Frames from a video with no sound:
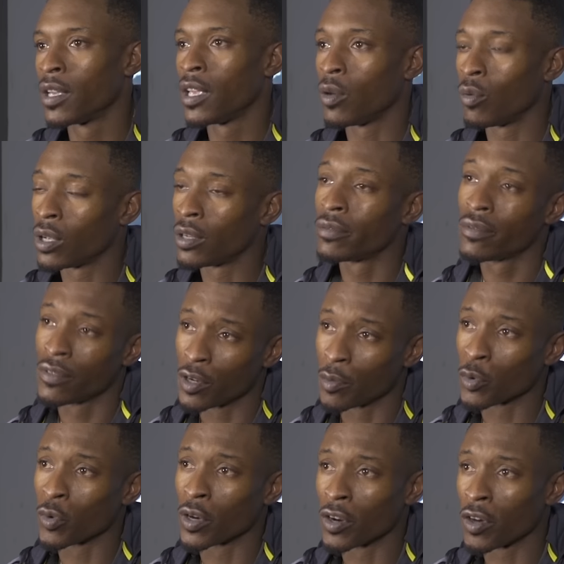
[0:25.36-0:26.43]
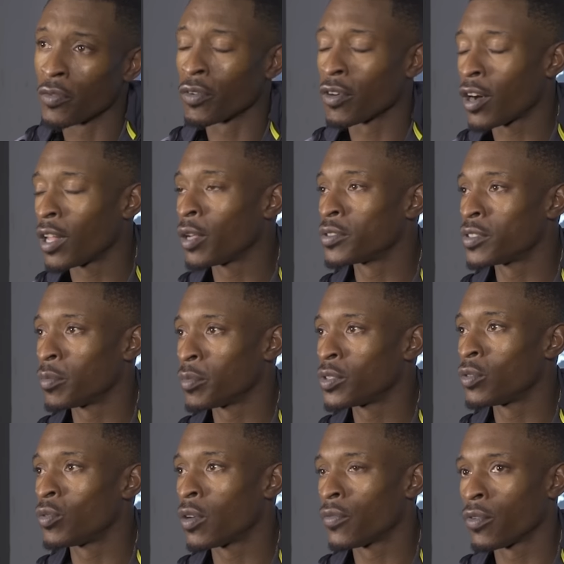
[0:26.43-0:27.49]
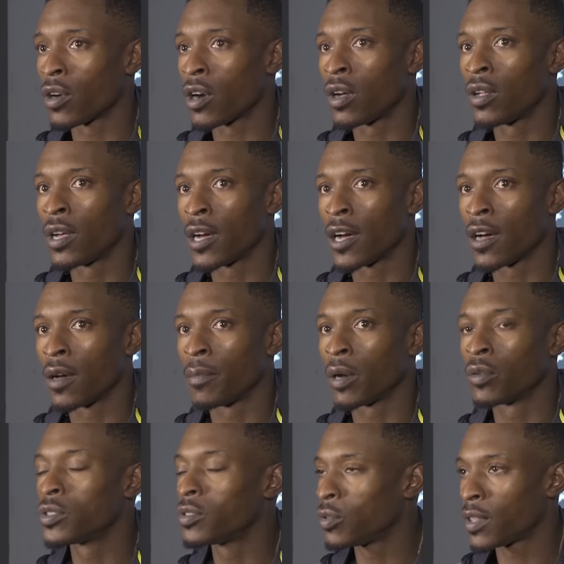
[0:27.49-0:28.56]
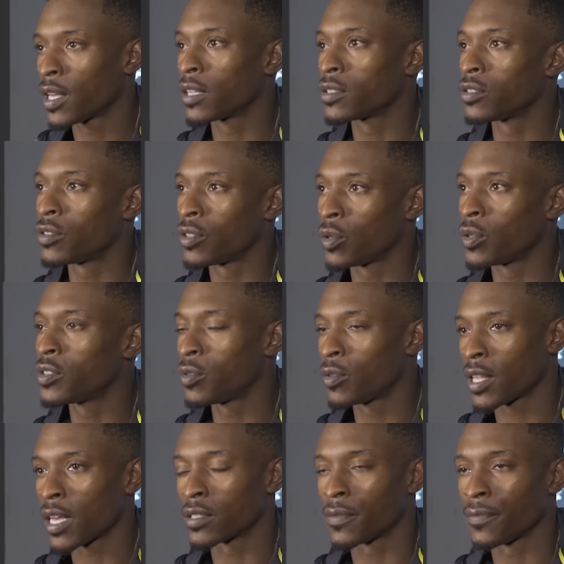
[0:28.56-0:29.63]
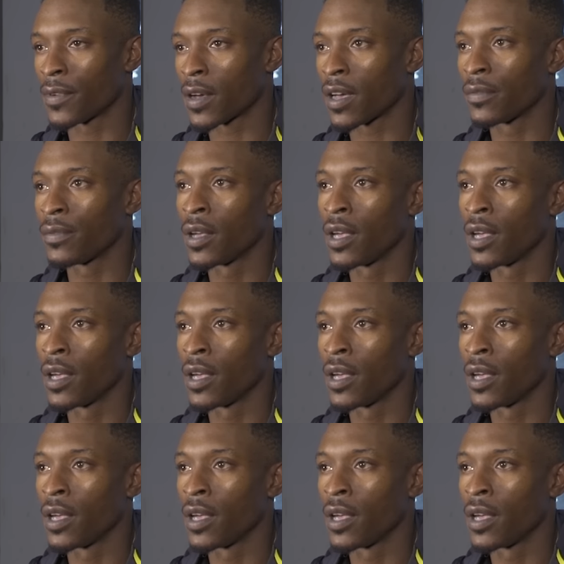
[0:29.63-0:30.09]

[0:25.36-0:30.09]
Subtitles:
He went number one overall. I was number two overall. Mine was 2002, he was 2005.